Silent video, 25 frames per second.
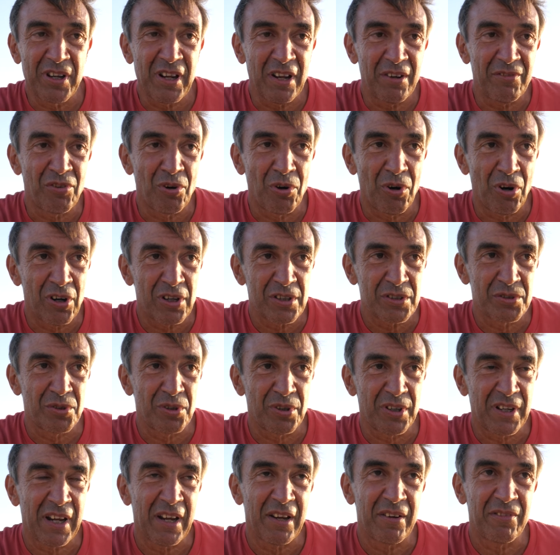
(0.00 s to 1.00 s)
have wars,
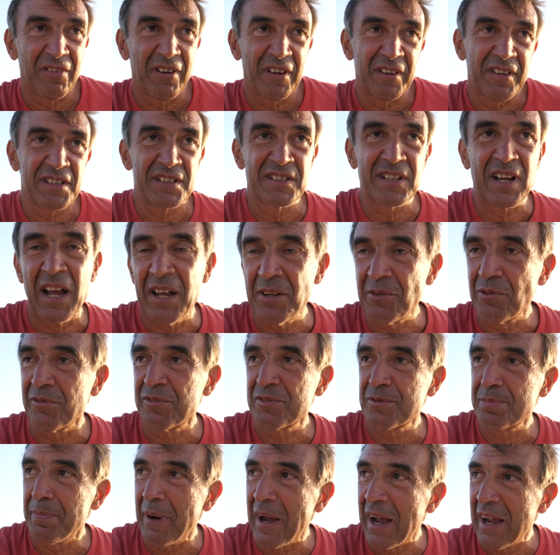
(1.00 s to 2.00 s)
you have this kind
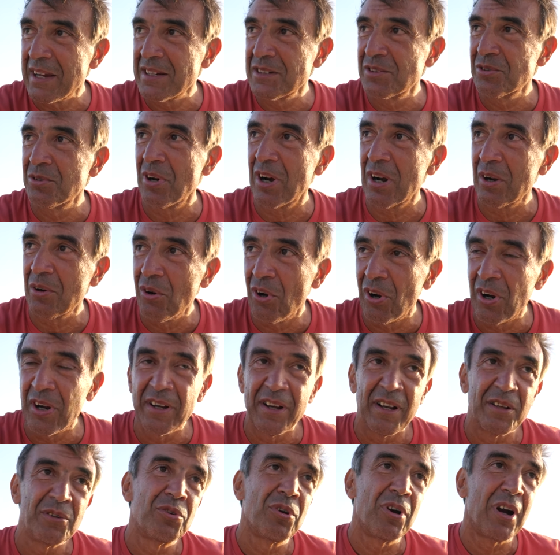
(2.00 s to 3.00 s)
of spies. You are
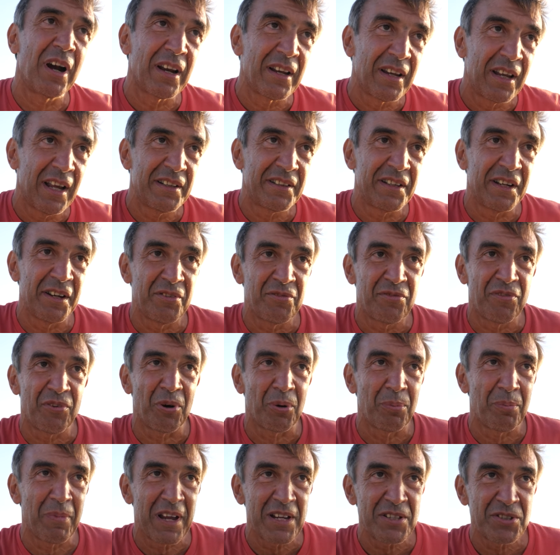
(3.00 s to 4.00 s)
going and you are getting
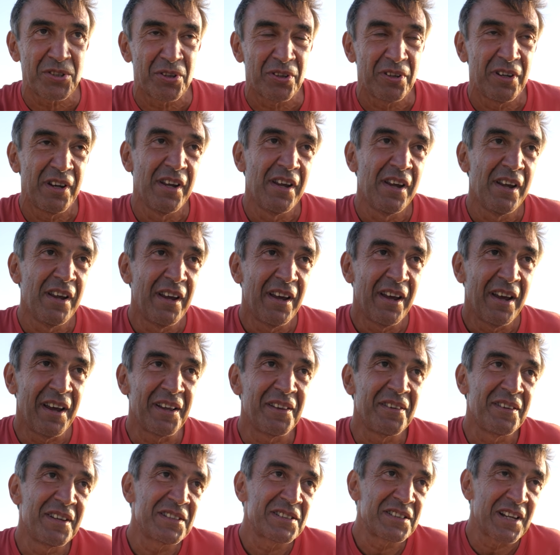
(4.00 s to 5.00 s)
information,
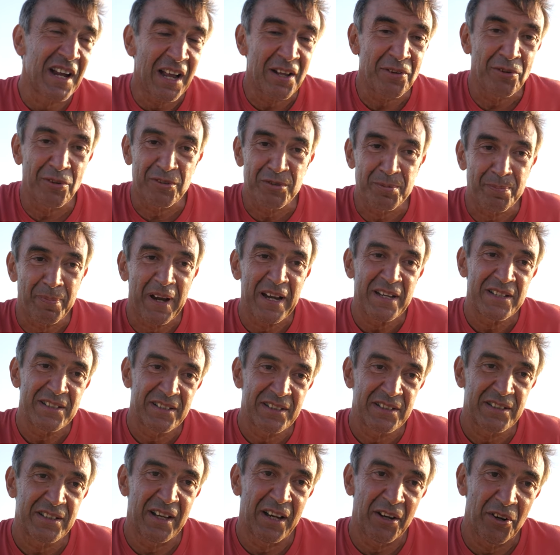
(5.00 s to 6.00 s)
and this kind of spies
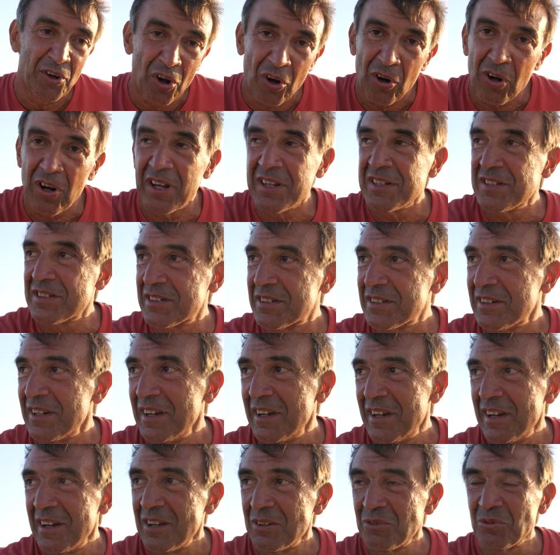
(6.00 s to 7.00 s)
is the knowledge
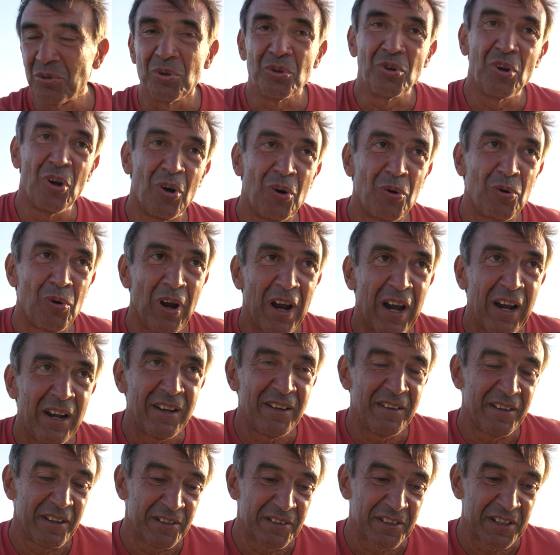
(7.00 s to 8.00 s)
to know well
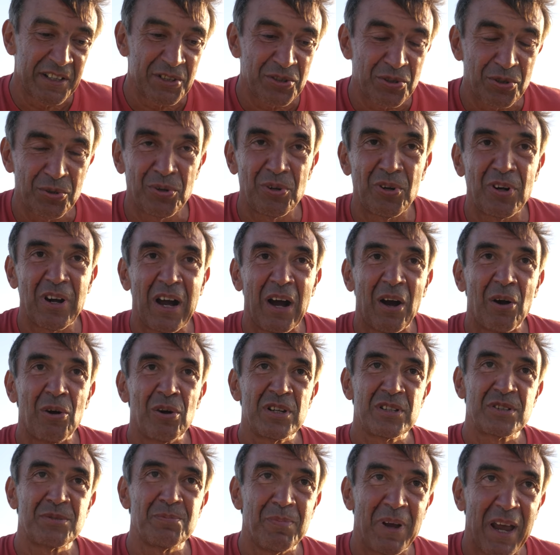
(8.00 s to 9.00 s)
the tissue, how
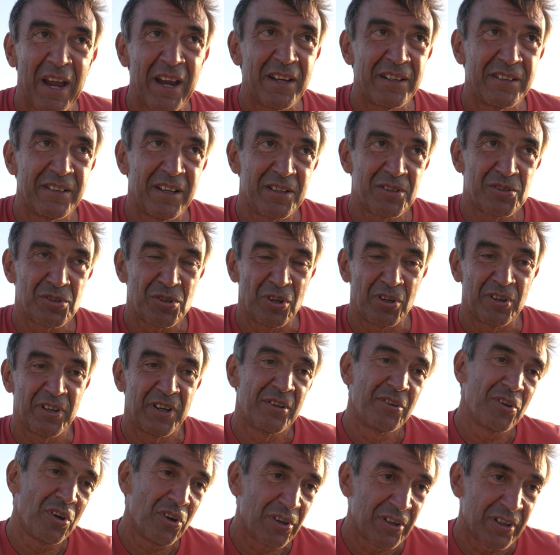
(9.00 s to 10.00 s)
it's made, and so on,
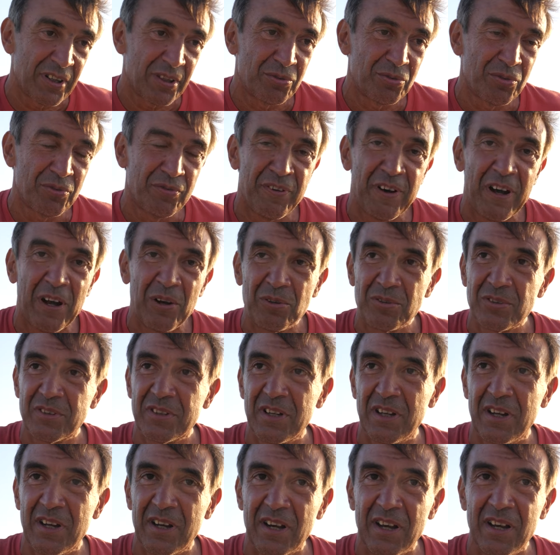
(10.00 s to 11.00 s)
in order to found
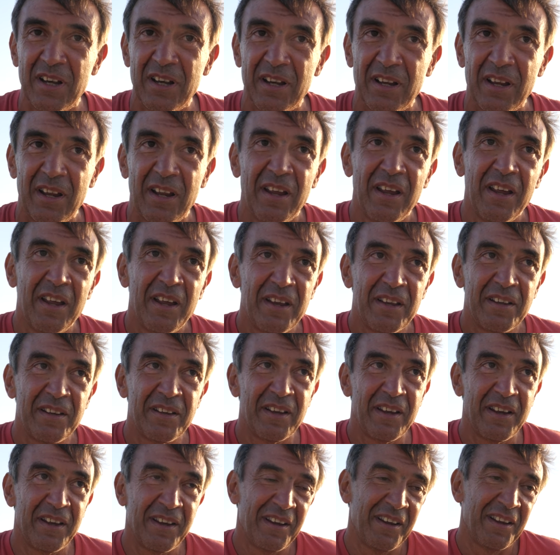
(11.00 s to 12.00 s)
really
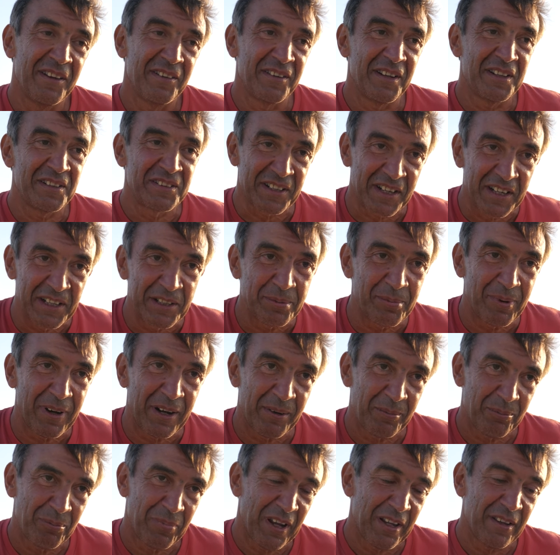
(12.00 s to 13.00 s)
the, the
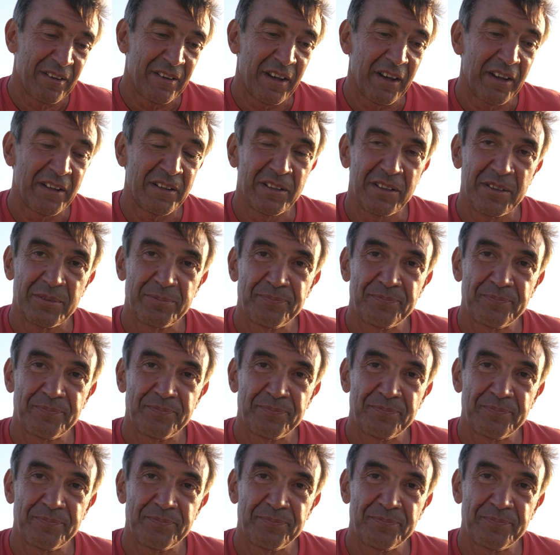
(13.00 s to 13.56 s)
treatment by the end.